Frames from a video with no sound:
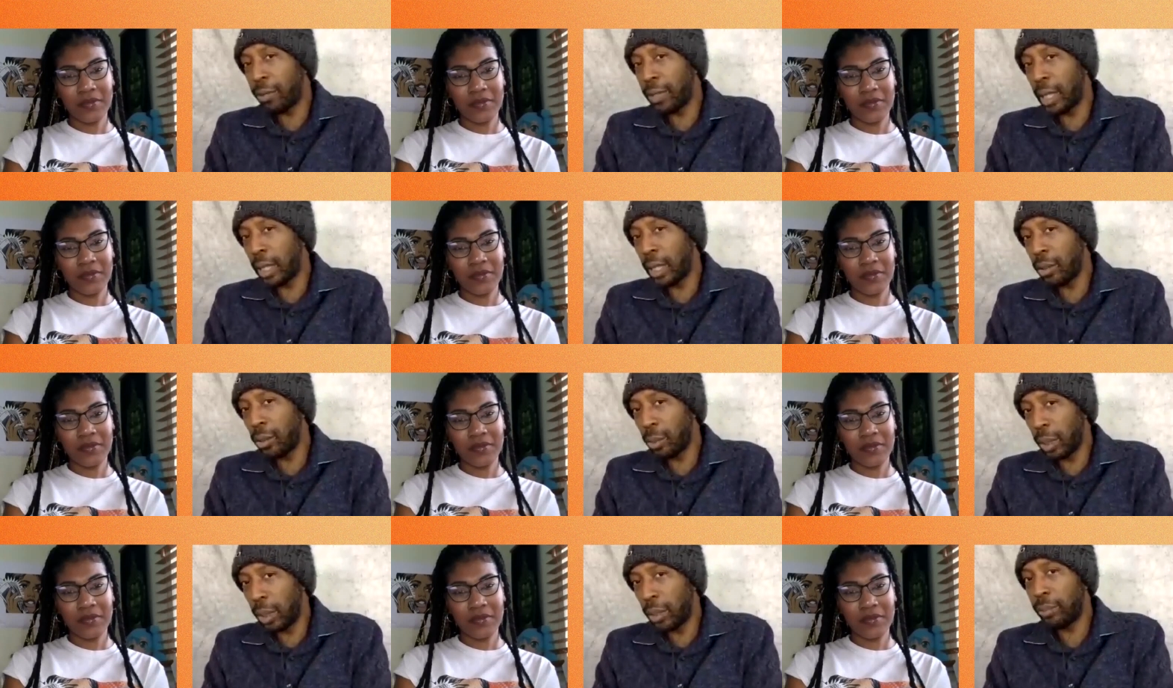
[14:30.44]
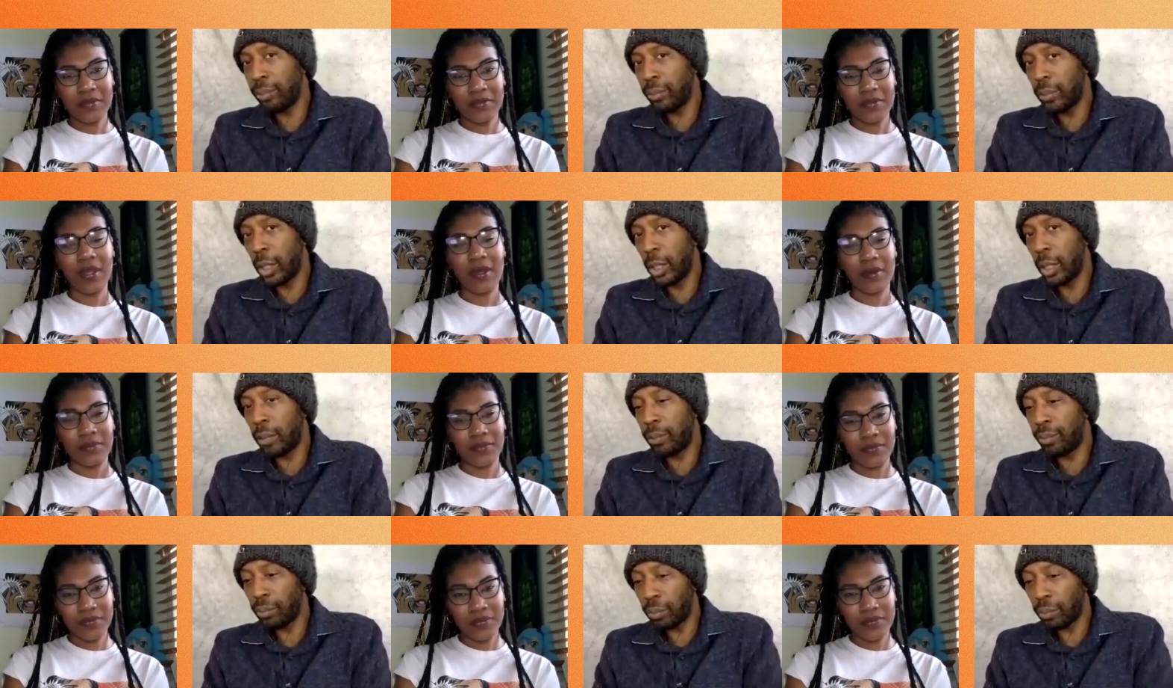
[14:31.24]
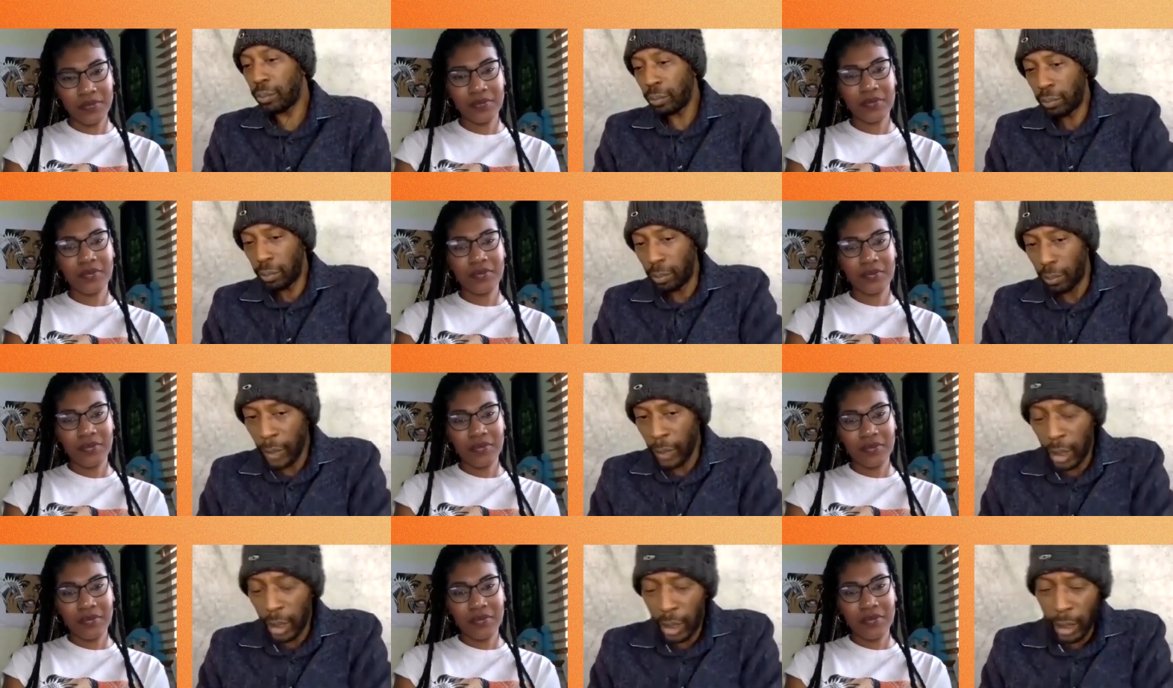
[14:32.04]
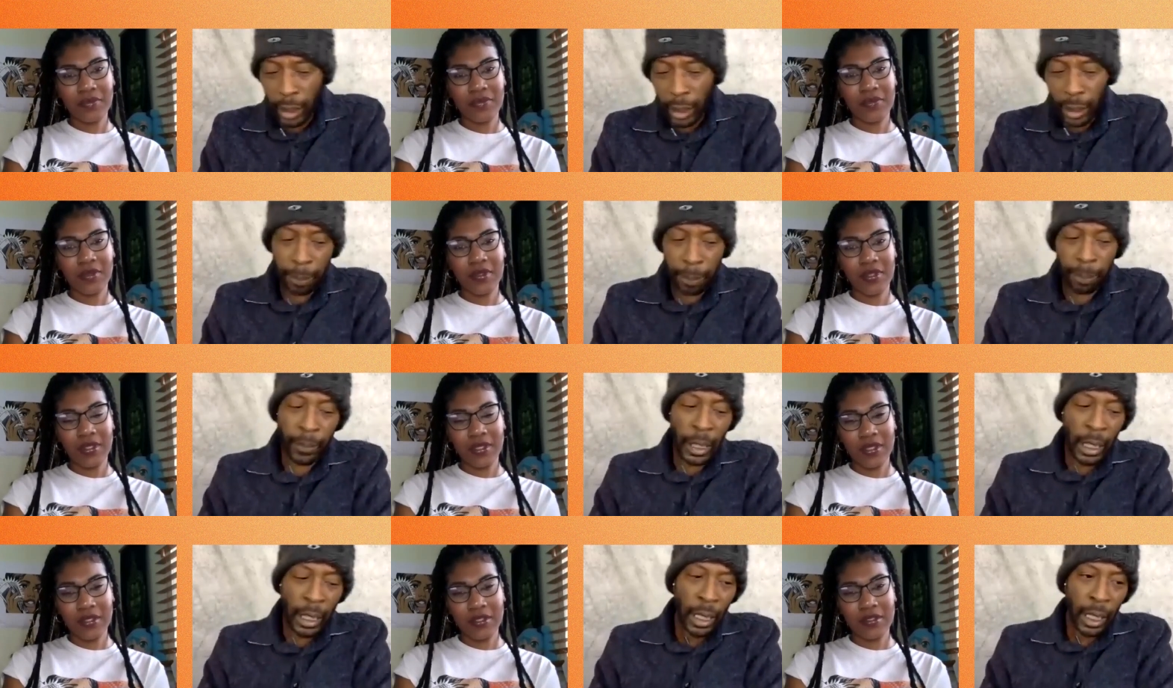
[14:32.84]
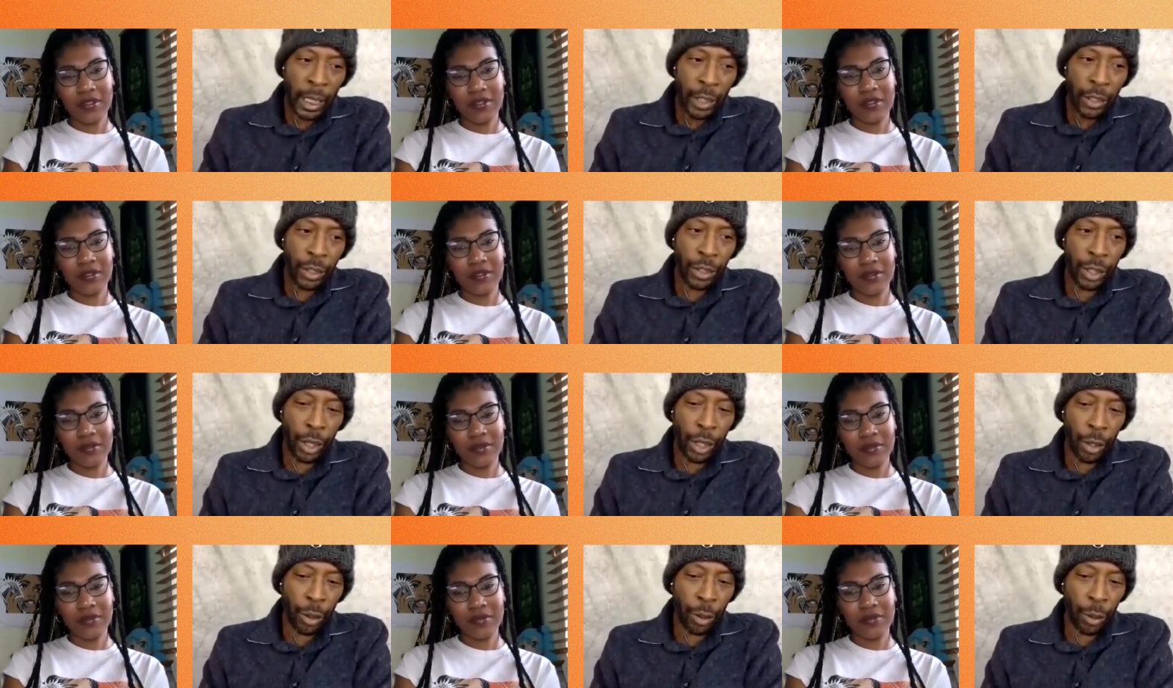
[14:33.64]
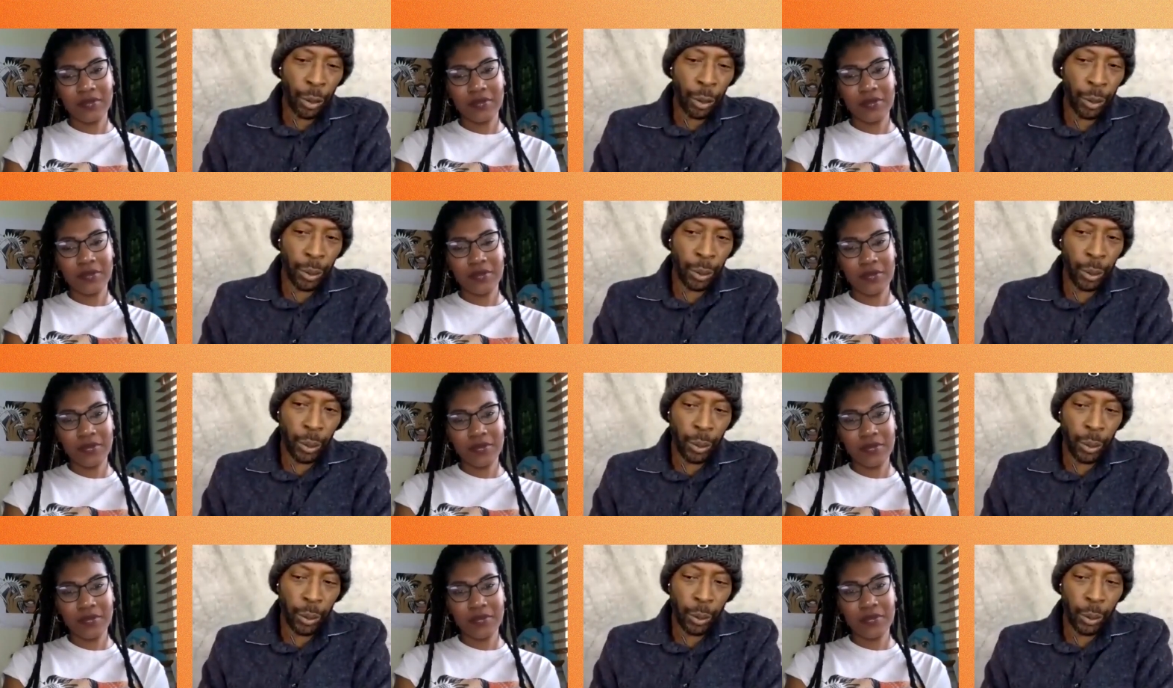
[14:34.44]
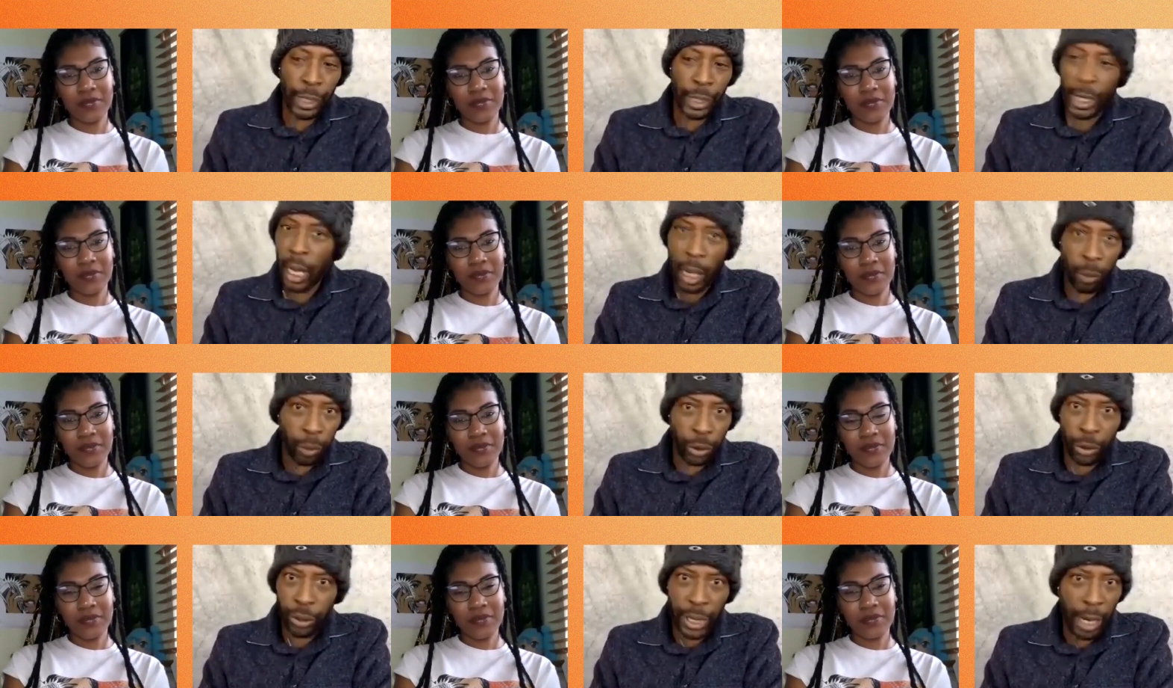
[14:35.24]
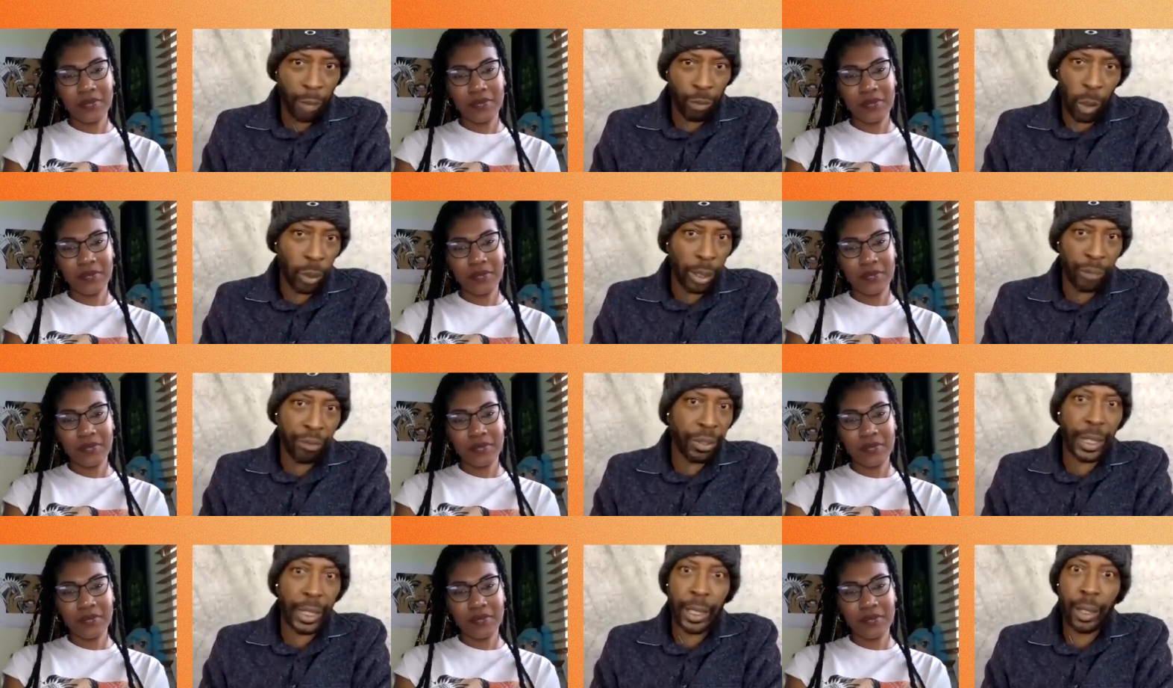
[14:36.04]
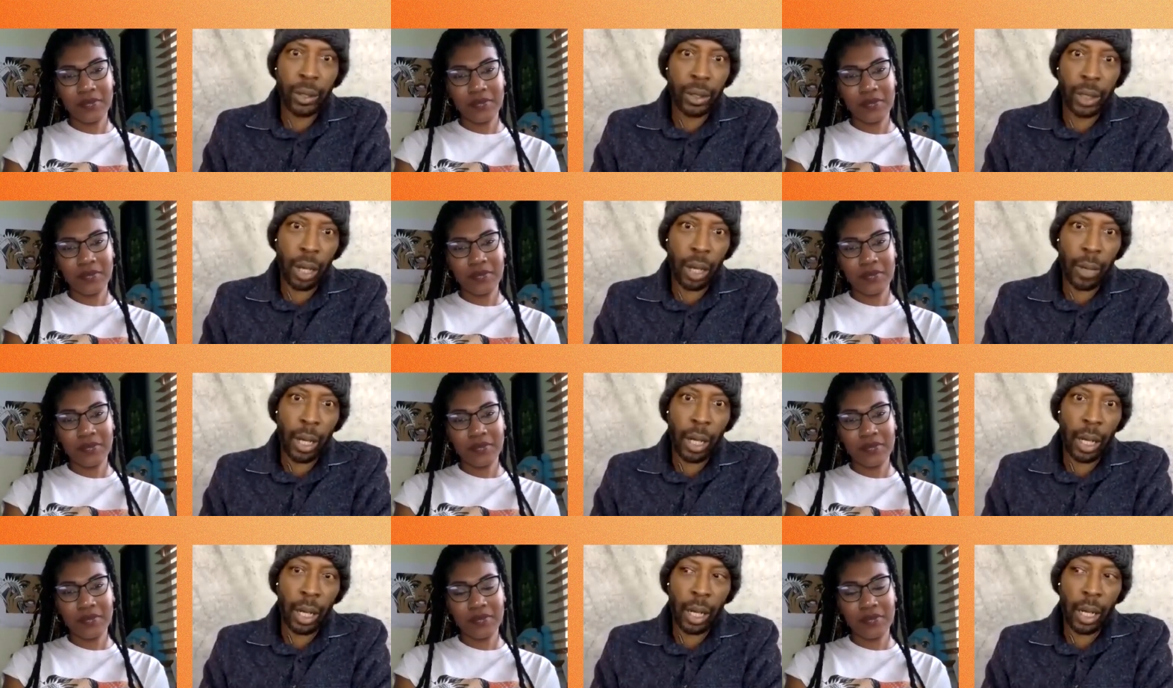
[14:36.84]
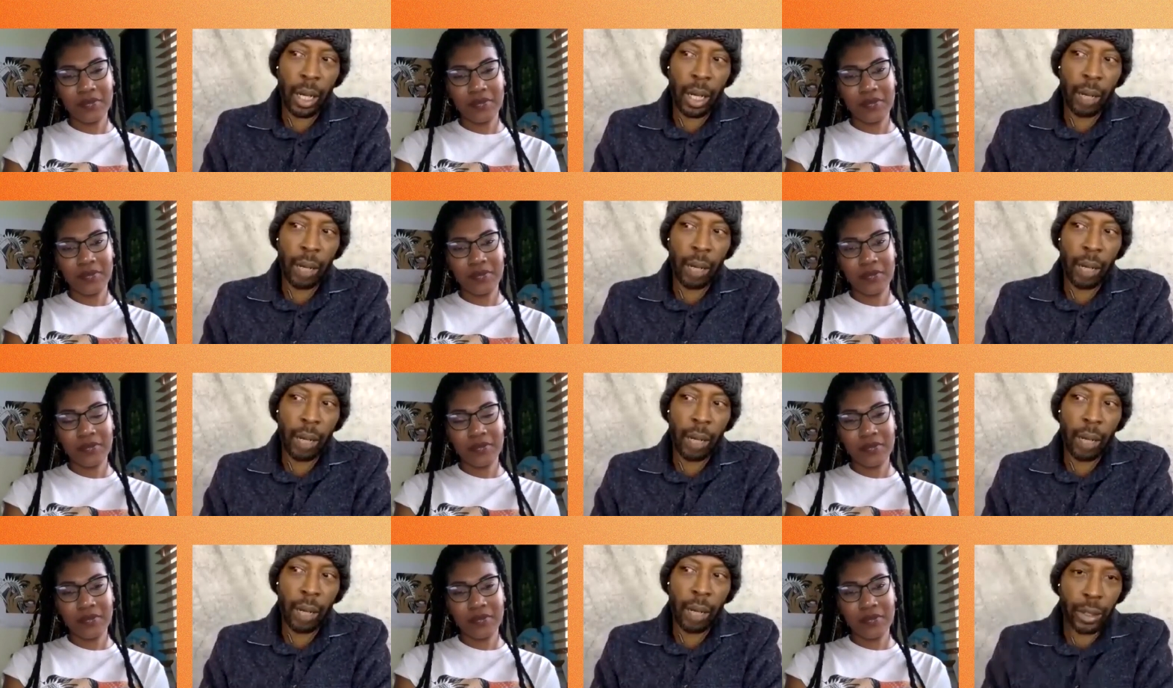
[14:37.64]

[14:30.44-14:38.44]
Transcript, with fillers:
Speaker 1: does as well. You yeah. know, um, so yeah, I would do that role every single time I, am asked.